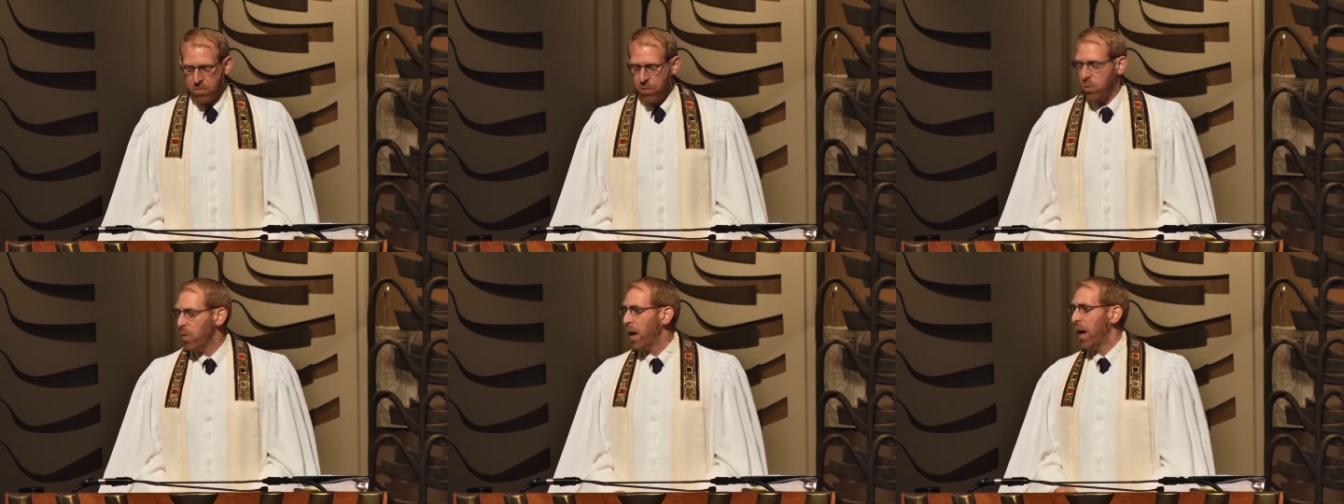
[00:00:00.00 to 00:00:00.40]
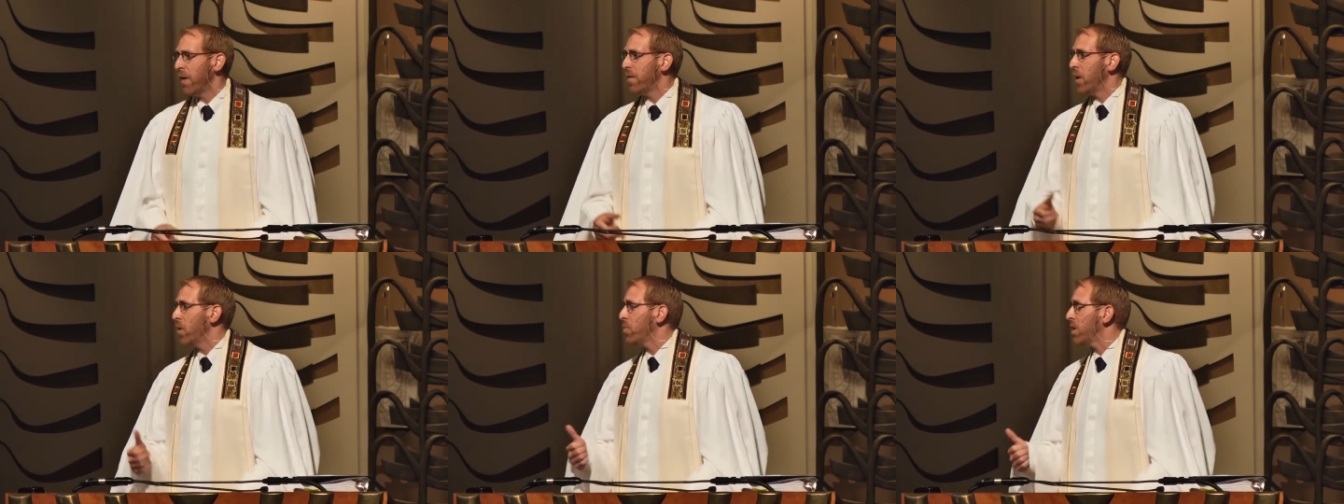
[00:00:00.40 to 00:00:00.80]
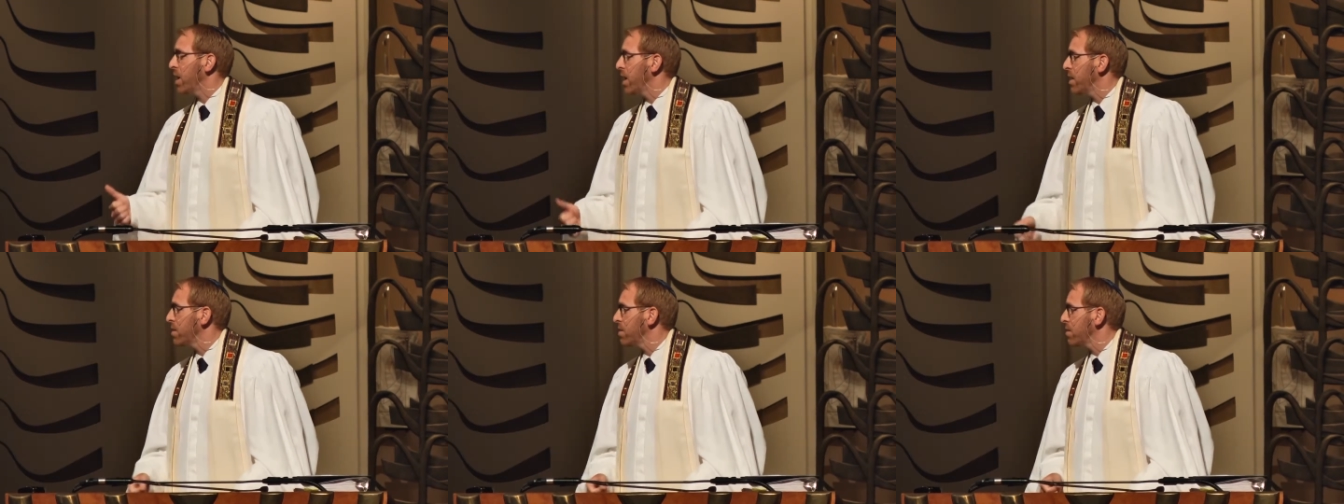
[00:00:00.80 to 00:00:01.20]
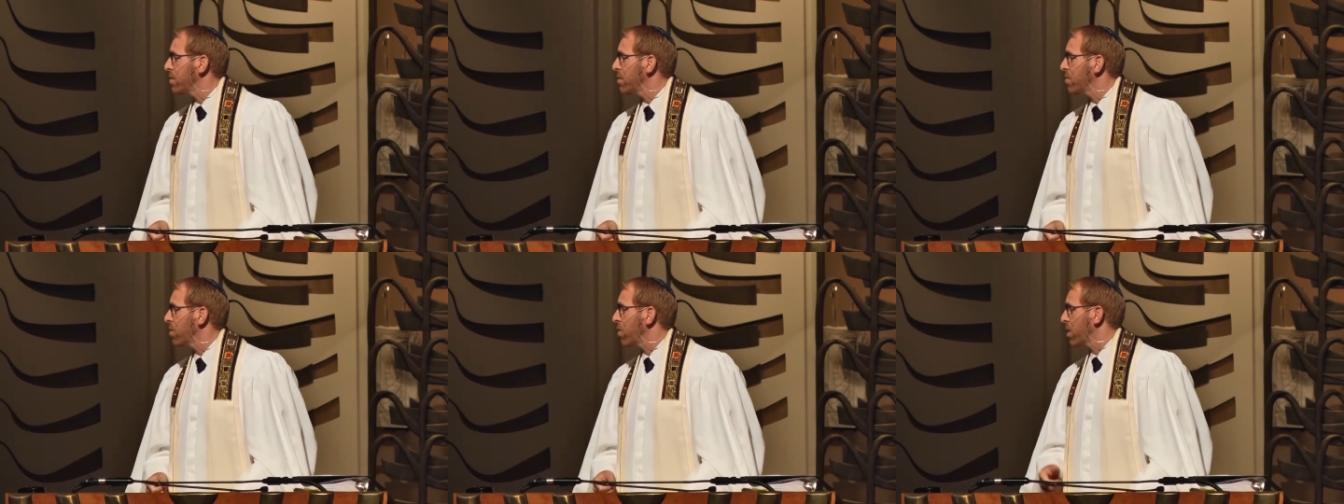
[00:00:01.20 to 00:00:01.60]
Would we have airplanes
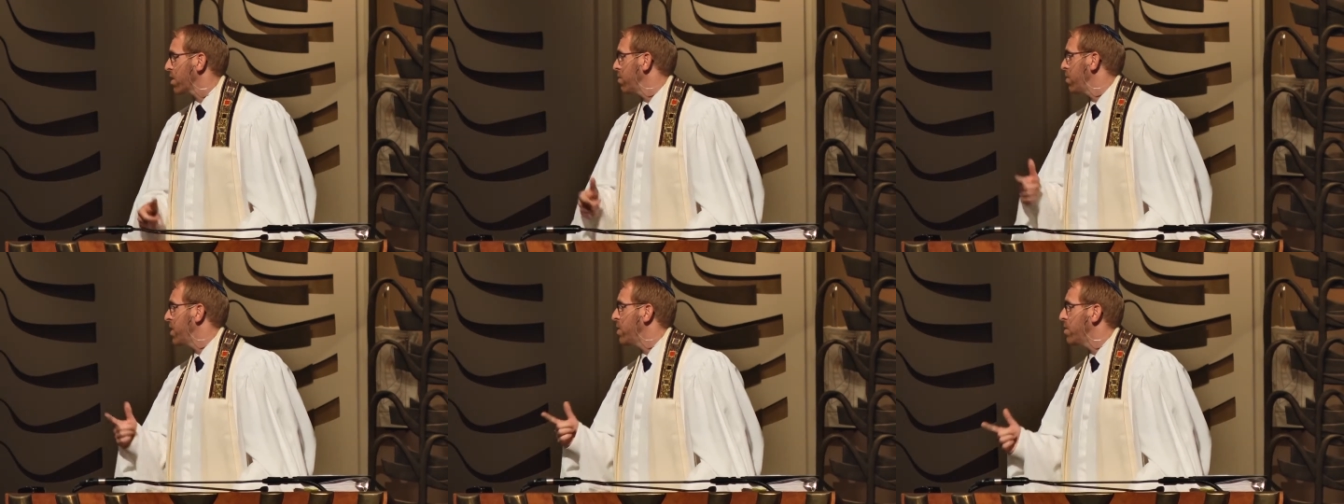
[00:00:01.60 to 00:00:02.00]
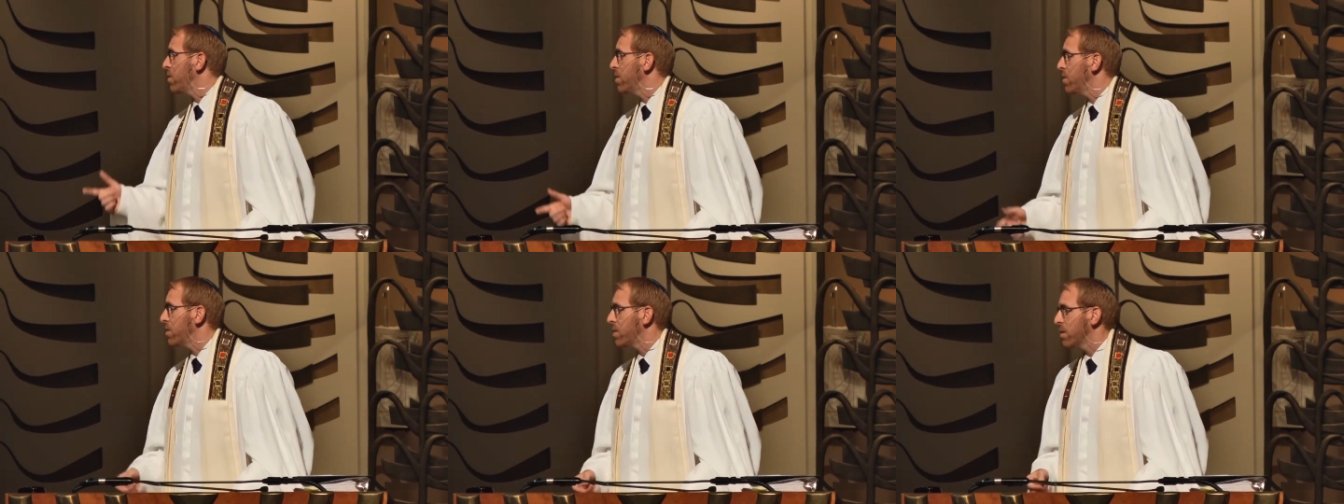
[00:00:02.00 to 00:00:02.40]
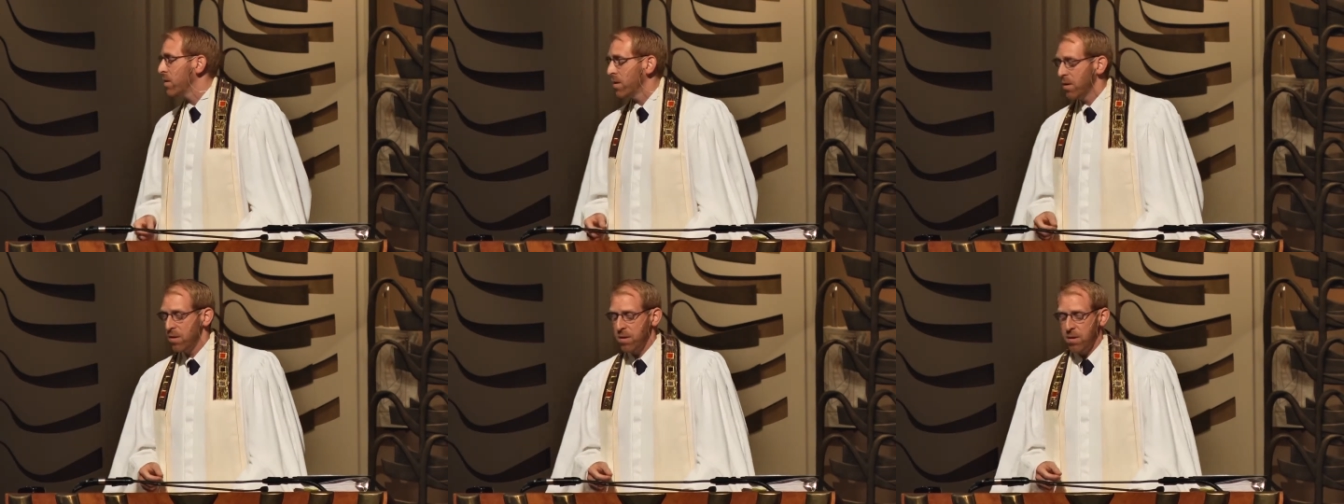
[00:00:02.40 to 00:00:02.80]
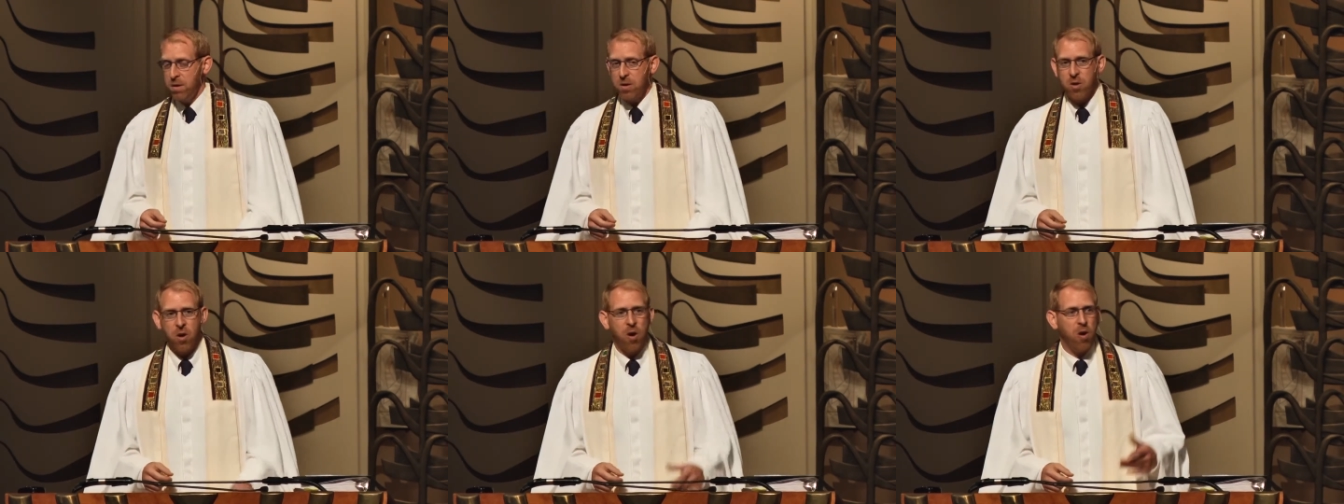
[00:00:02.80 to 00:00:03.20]
or computers,
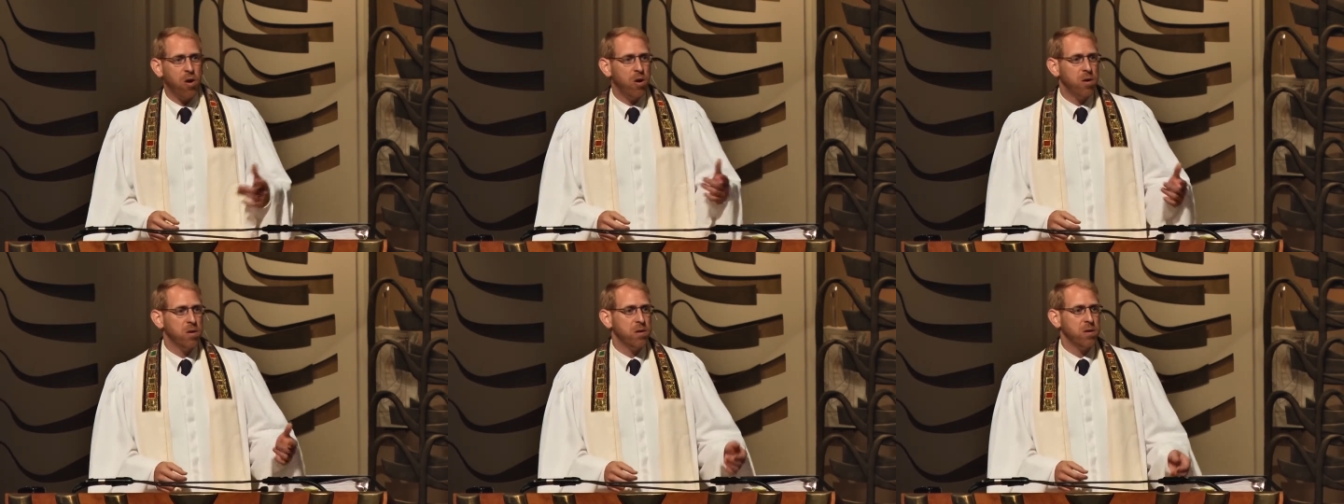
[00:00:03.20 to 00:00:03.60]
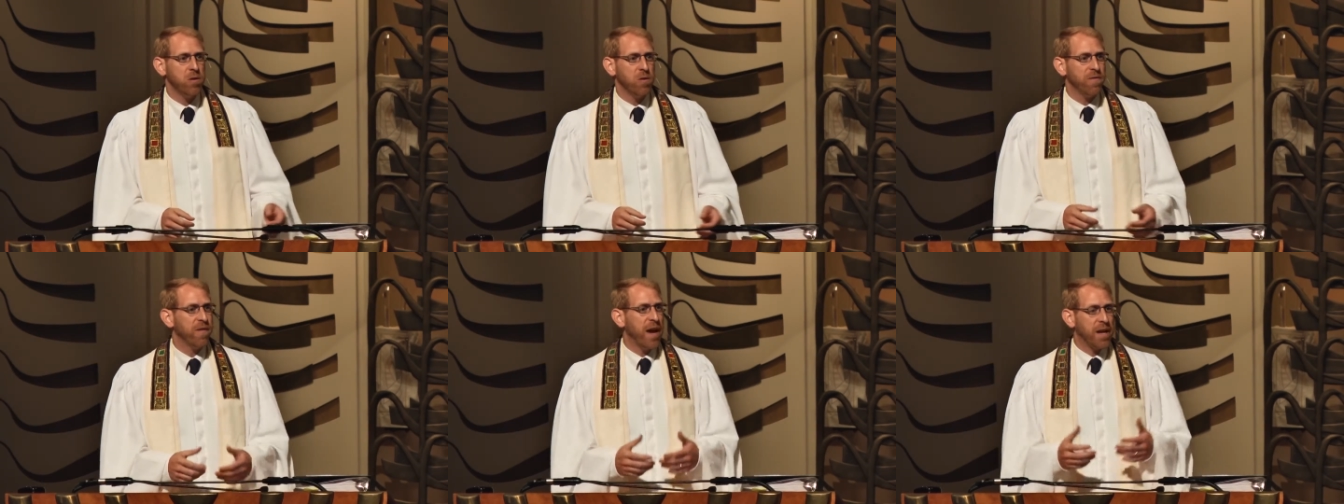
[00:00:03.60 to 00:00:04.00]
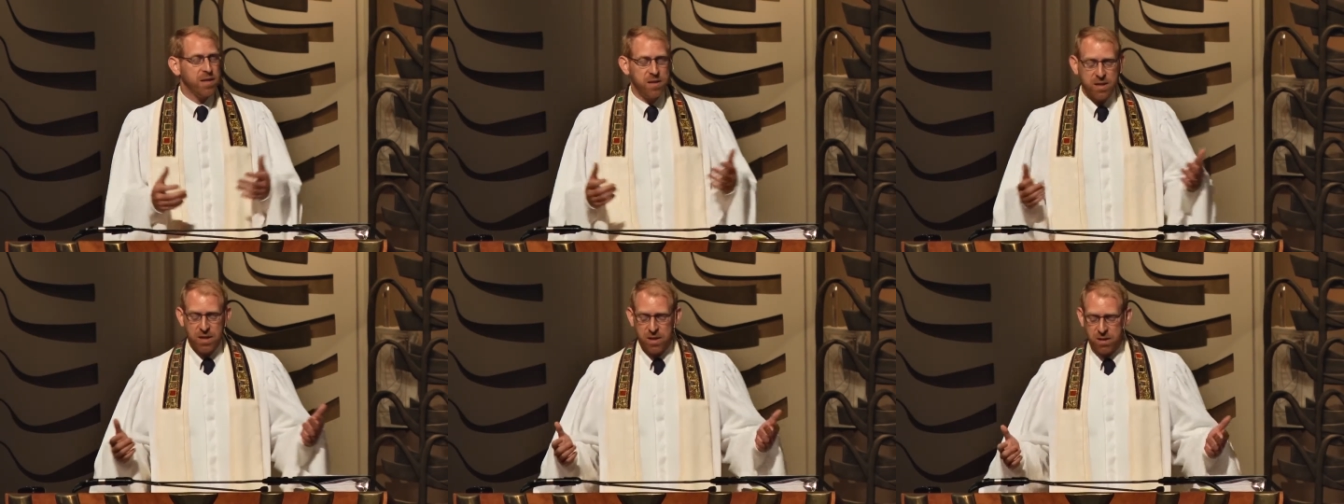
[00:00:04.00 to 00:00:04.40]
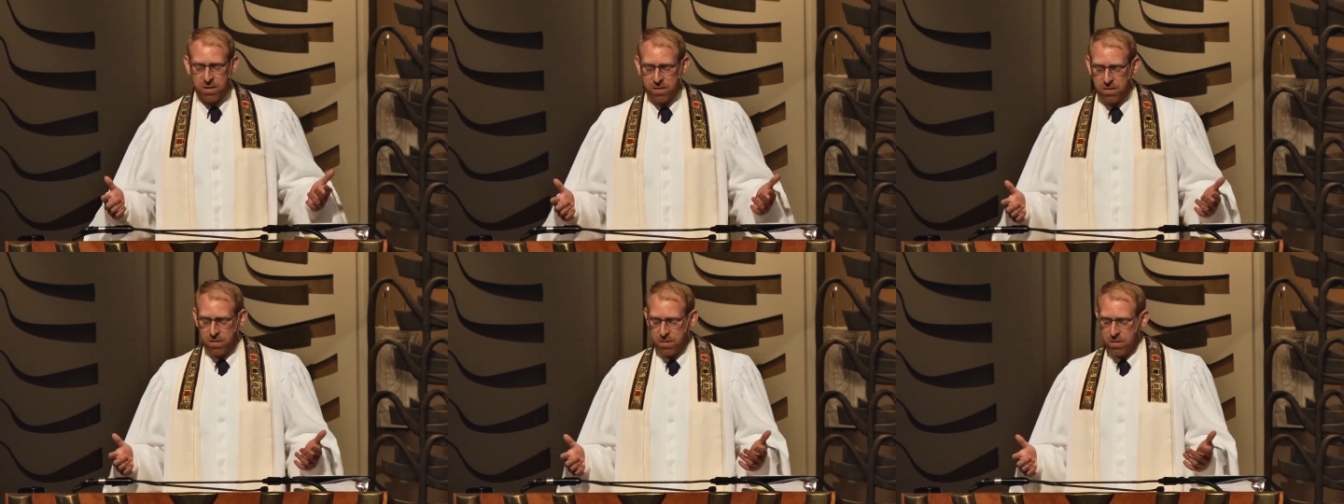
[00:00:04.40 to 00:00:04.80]
cars or
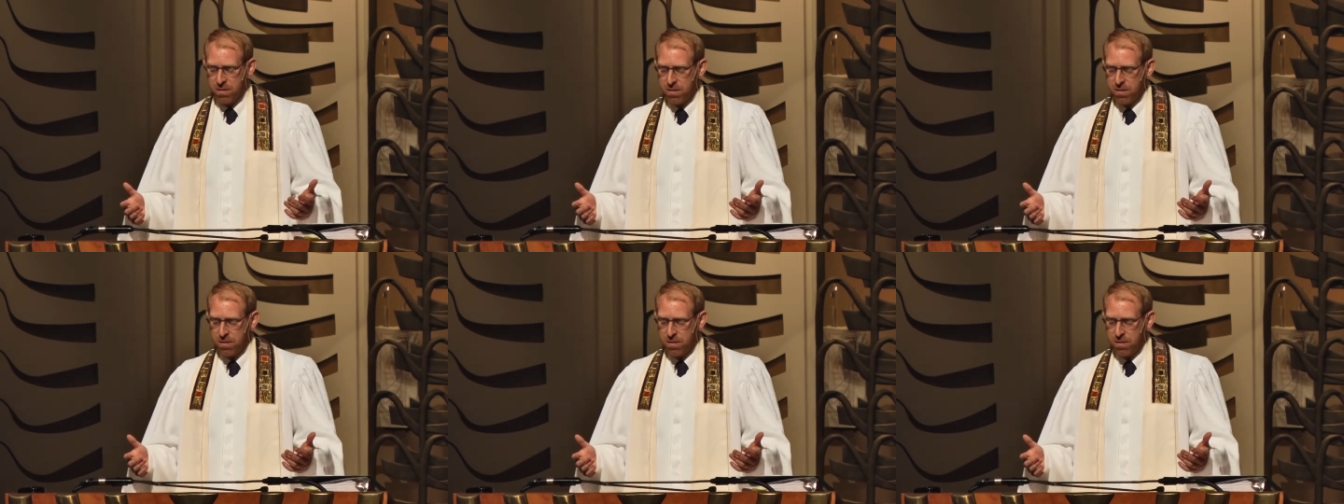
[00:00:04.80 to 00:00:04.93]
vaccines?